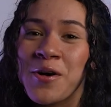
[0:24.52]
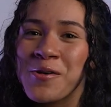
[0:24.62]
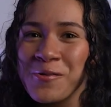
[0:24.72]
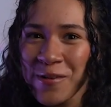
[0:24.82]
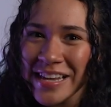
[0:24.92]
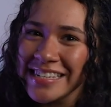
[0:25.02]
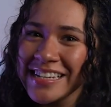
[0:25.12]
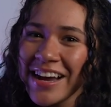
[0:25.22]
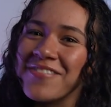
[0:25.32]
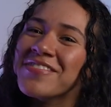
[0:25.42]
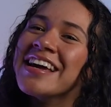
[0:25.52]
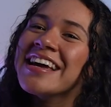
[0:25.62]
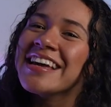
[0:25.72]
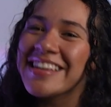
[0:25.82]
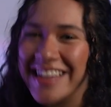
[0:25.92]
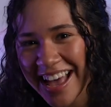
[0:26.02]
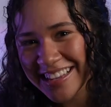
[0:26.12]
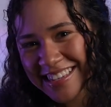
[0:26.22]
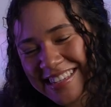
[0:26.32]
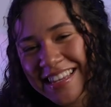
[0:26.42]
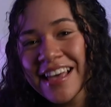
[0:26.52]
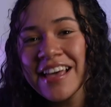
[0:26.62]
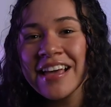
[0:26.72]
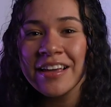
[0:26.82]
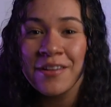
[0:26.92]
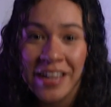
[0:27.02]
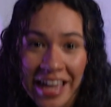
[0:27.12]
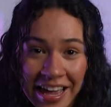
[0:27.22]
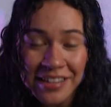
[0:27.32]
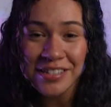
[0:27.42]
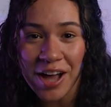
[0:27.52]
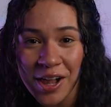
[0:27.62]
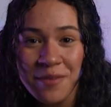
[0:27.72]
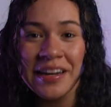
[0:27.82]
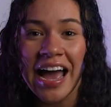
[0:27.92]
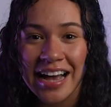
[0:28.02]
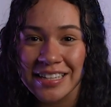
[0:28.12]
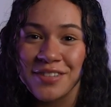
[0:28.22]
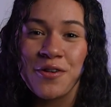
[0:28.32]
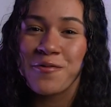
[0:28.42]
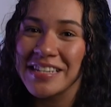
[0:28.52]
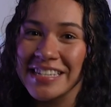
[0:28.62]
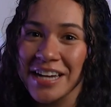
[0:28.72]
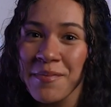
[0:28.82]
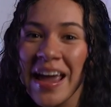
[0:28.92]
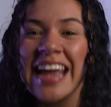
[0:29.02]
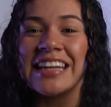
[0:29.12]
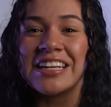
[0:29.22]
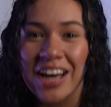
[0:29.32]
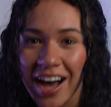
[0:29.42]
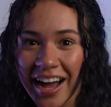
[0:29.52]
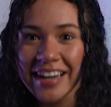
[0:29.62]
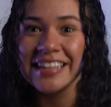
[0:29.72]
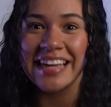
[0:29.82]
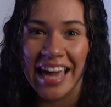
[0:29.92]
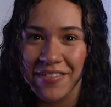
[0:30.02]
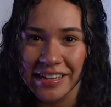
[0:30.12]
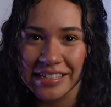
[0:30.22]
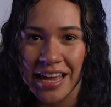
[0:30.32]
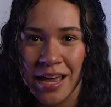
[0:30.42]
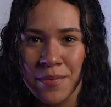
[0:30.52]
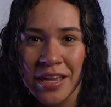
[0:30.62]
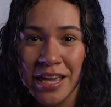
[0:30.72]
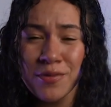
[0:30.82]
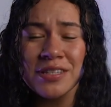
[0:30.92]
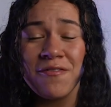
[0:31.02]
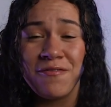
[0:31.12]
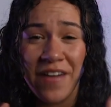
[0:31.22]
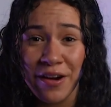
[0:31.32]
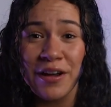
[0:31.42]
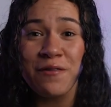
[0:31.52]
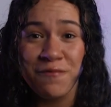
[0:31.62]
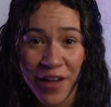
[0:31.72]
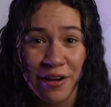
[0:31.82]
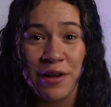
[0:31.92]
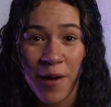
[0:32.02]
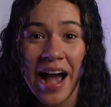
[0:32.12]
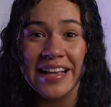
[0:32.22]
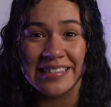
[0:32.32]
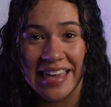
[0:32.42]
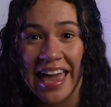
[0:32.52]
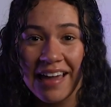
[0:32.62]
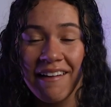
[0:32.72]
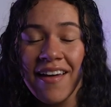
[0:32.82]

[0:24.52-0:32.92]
Wisdom. Yes. King Solomon asked for wisdom and God gave it to him. He was a very, very wise king.